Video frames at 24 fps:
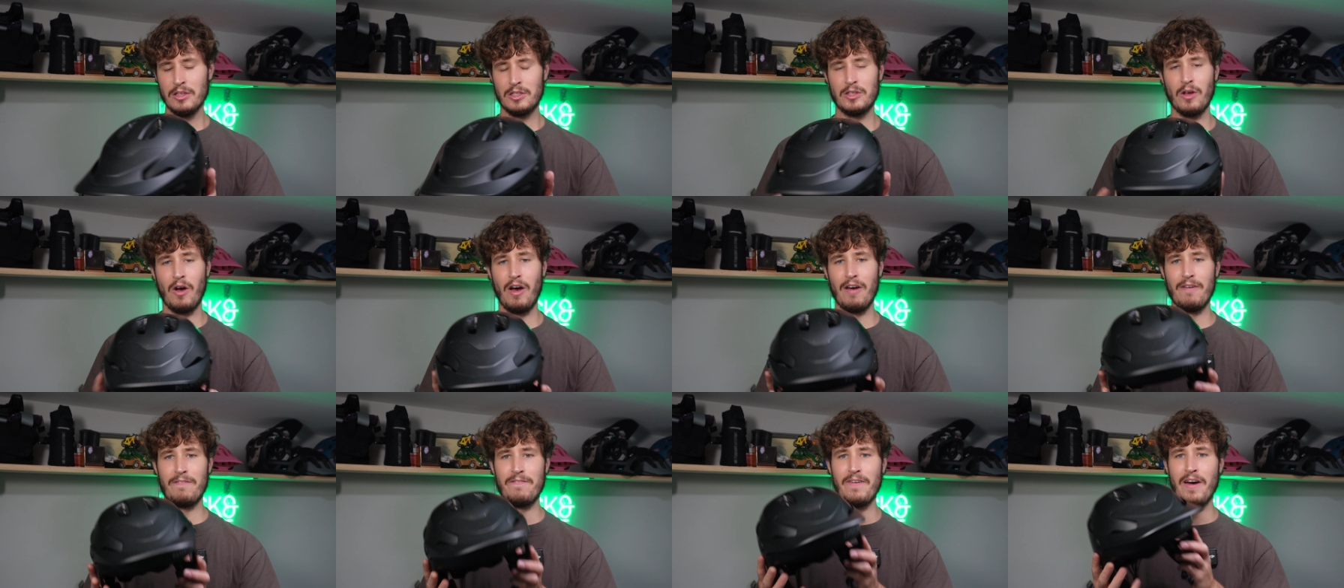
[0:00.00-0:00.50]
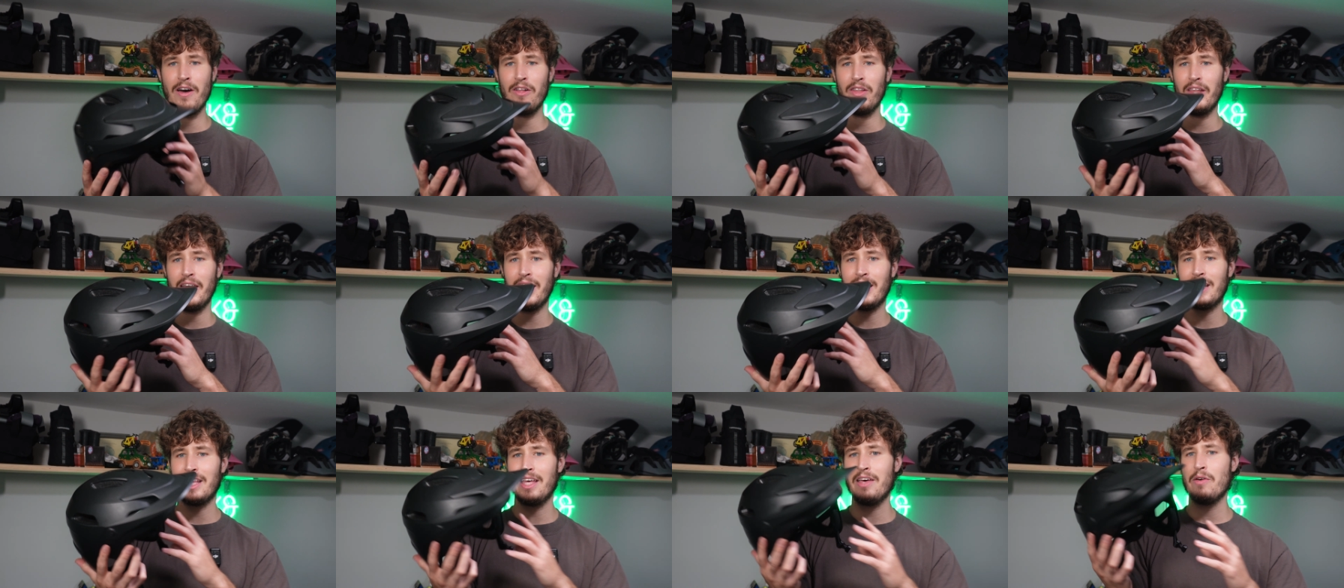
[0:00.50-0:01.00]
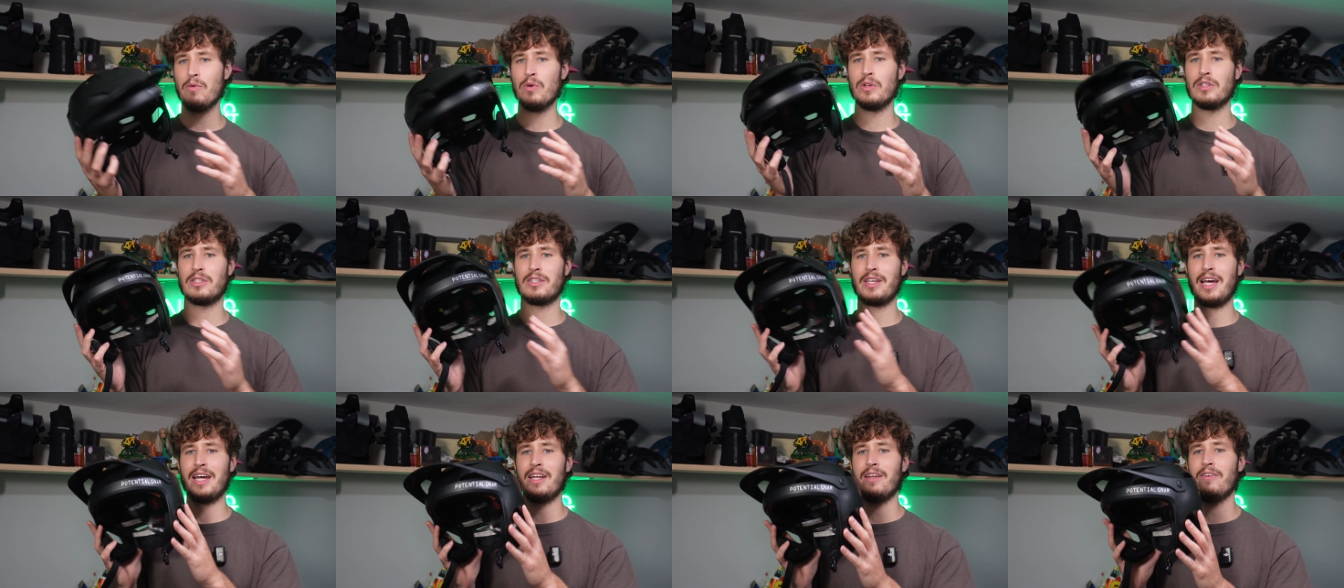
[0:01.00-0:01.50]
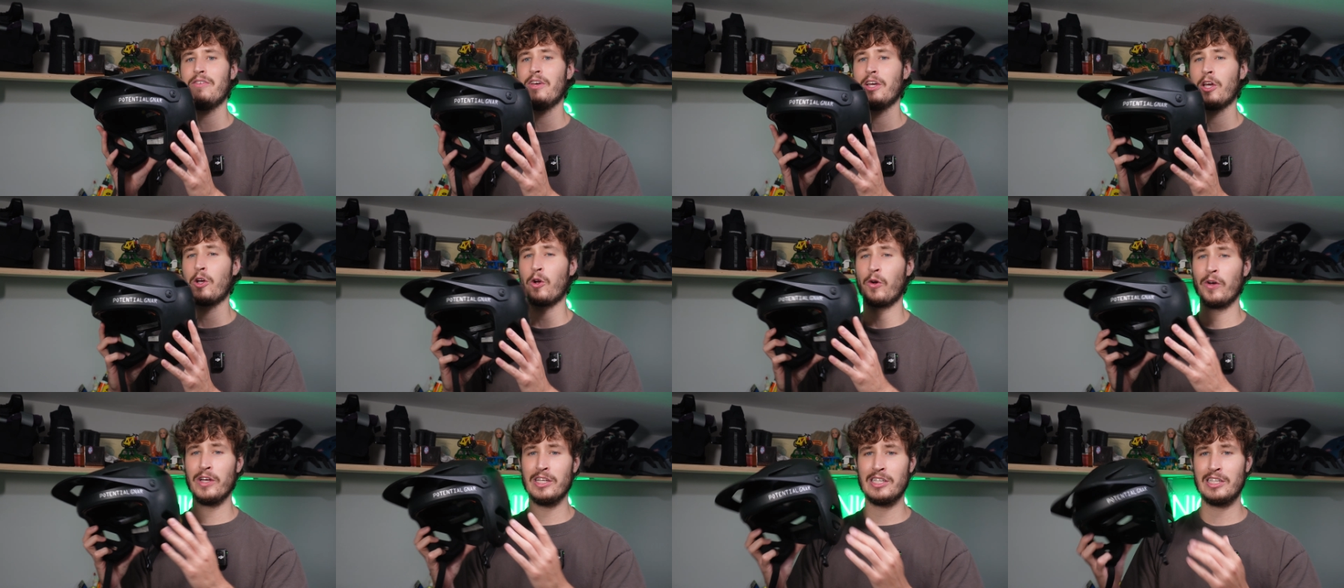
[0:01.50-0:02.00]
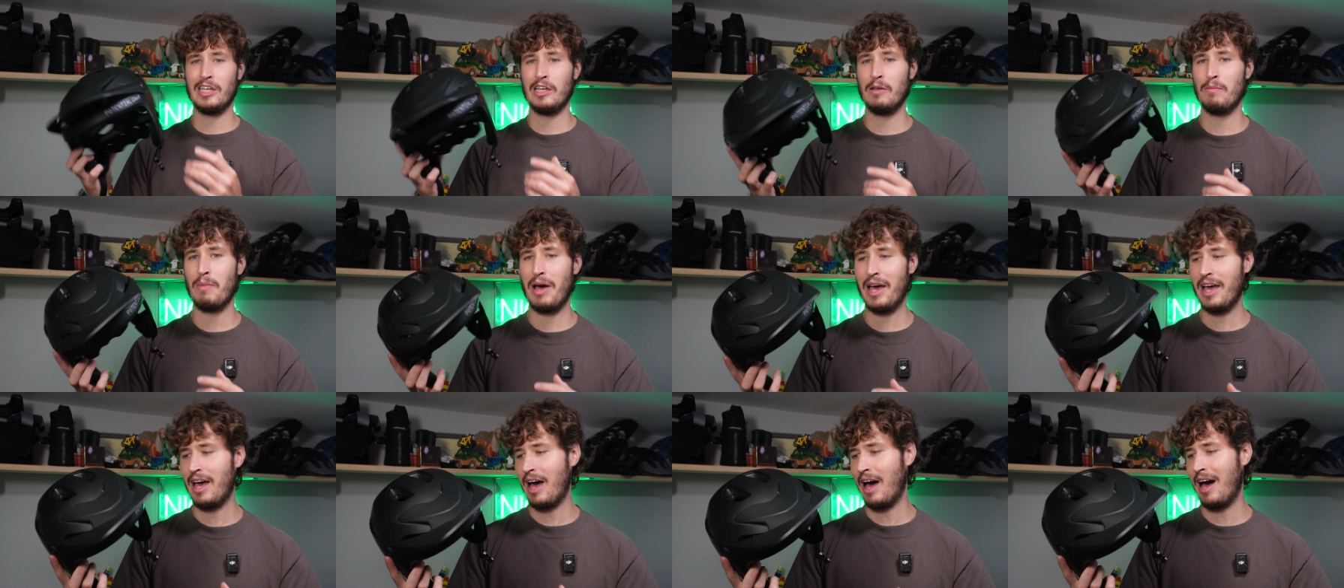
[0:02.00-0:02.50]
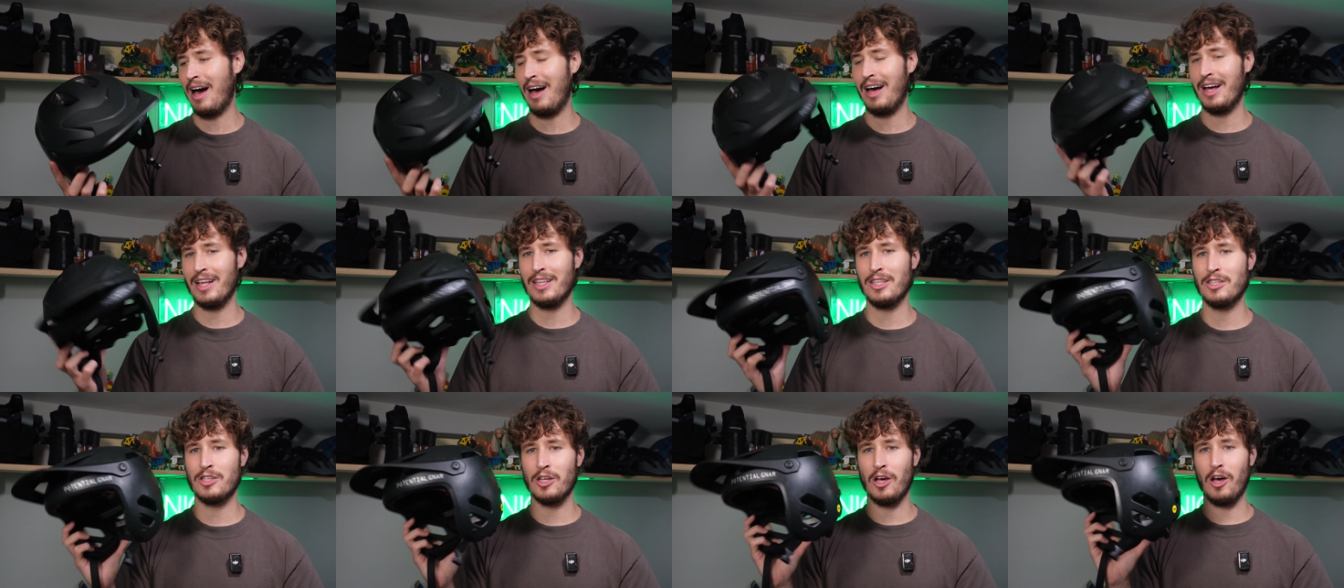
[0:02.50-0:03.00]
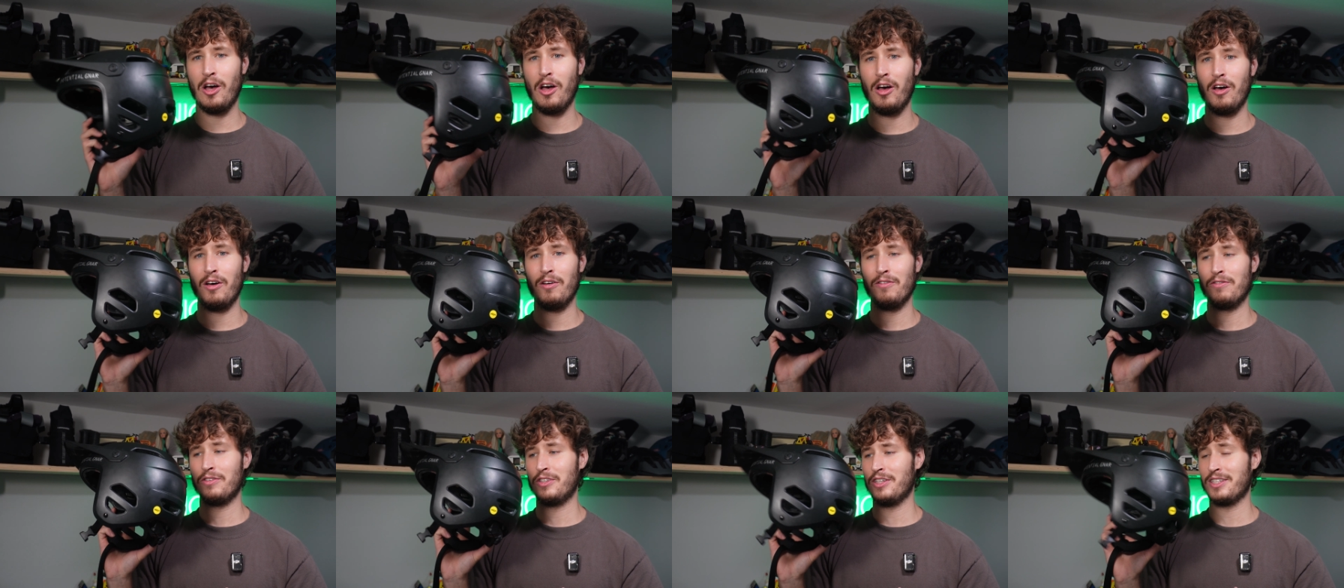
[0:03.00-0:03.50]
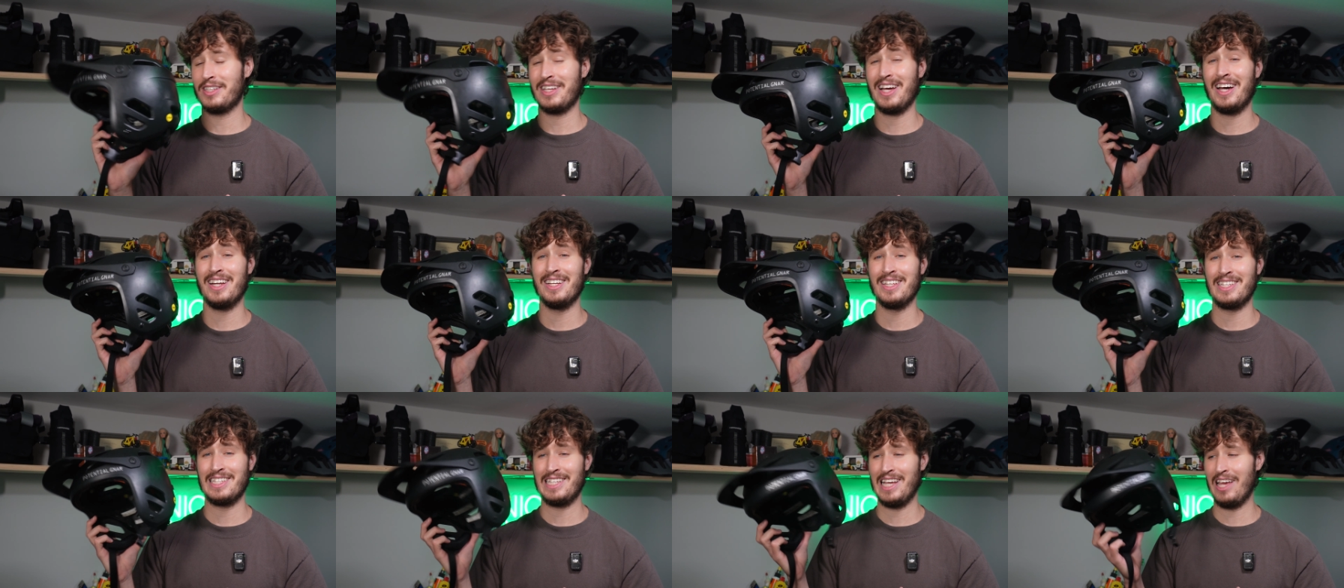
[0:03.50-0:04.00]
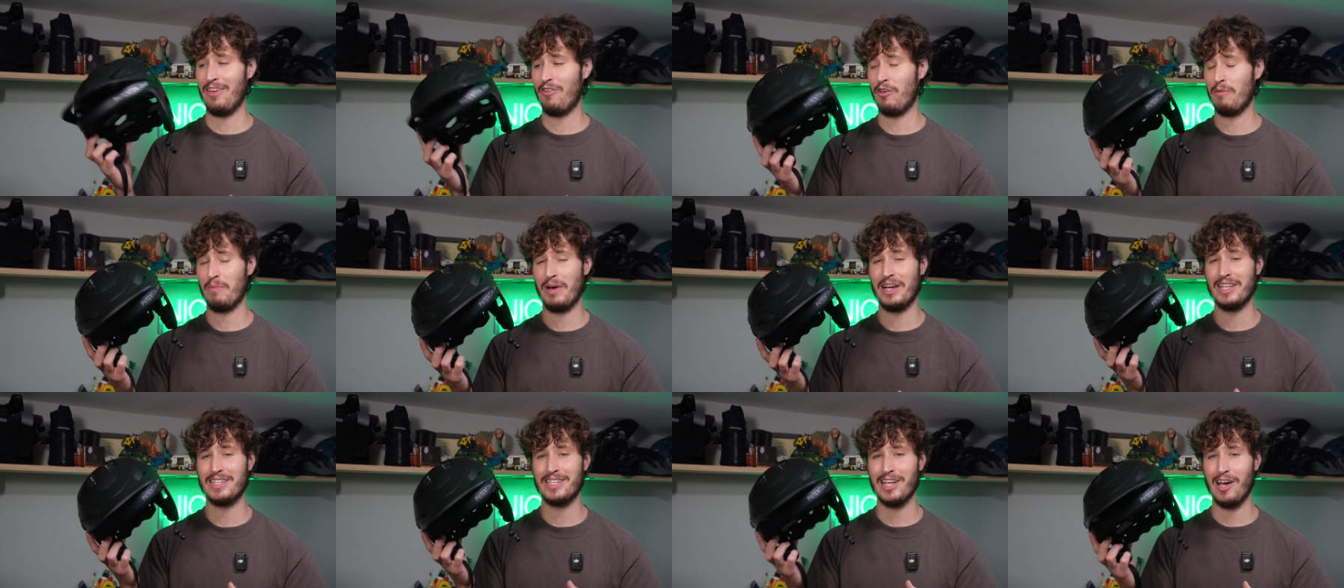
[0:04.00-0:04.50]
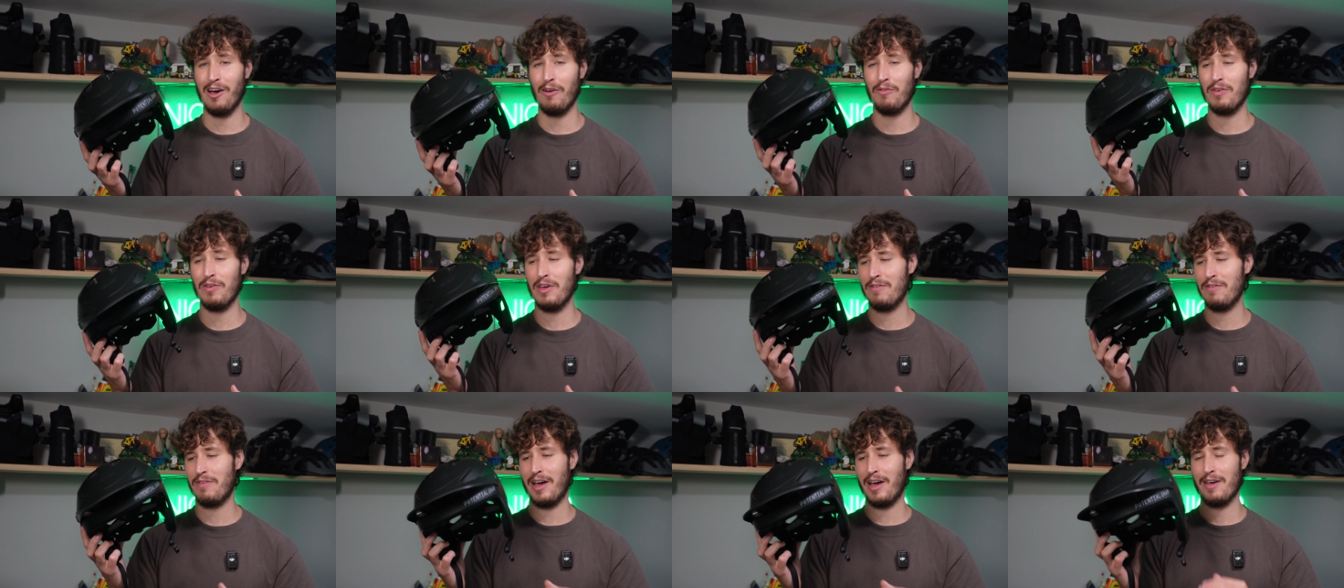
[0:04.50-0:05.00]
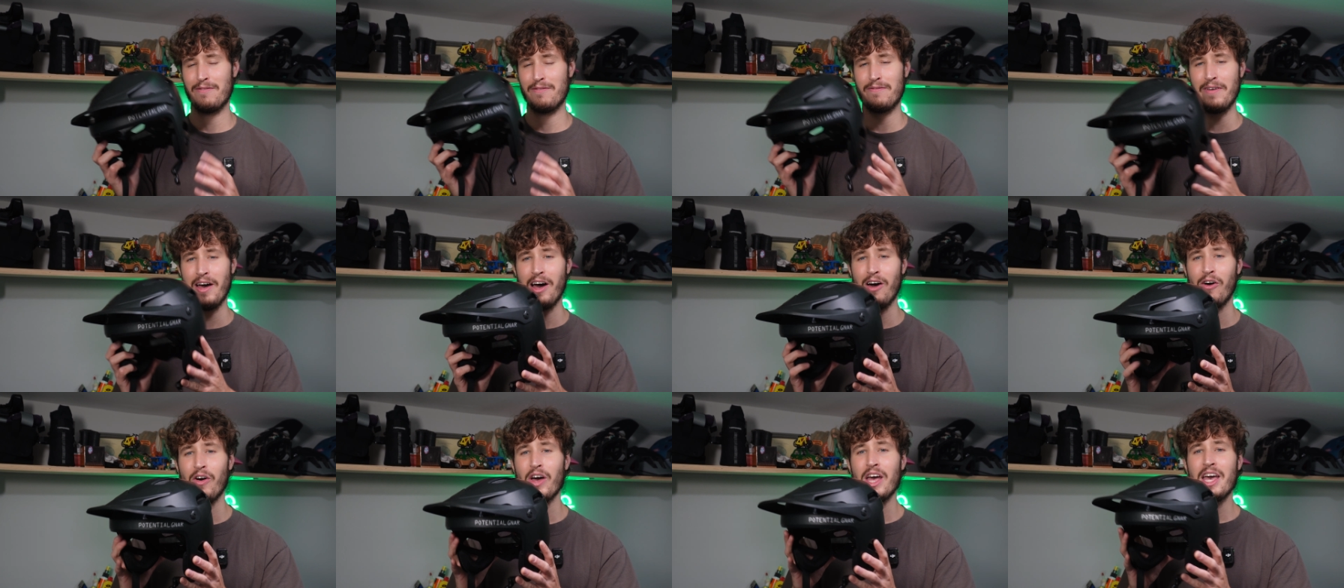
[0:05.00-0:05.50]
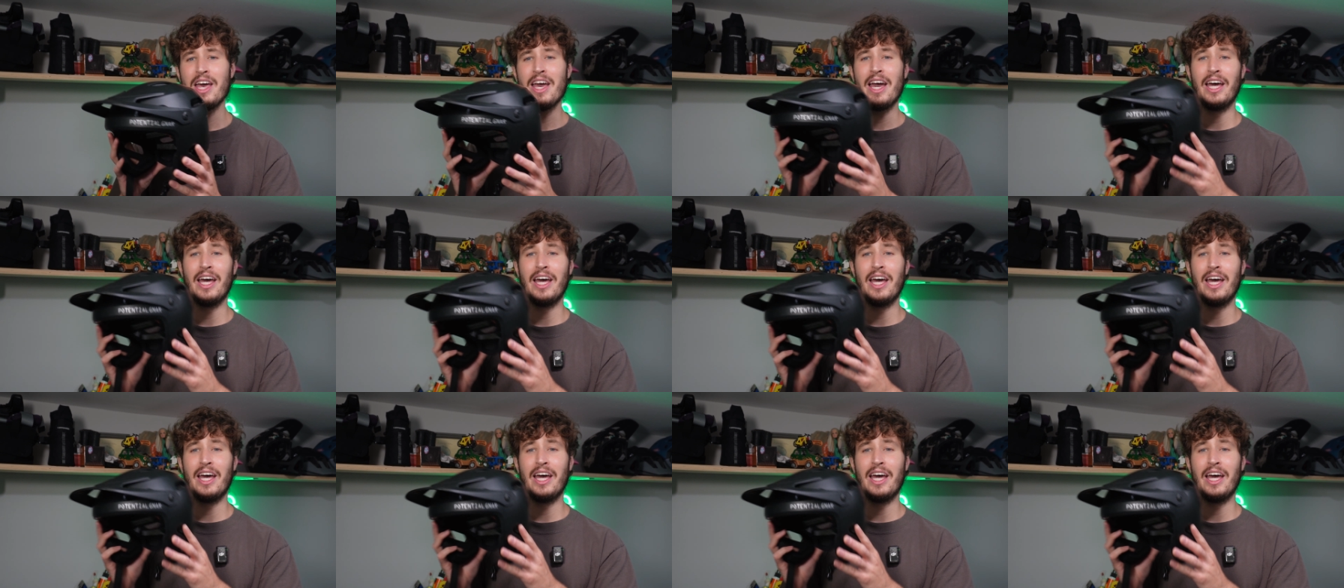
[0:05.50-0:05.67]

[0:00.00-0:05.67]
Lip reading: So I felt like it was kind of increasing my odds of just kind of saving myself if I fell.